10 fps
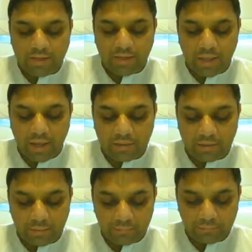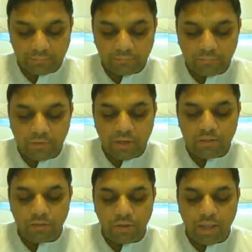And then Yayati.
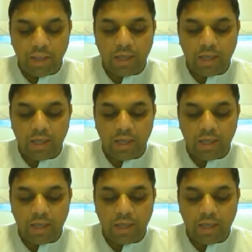So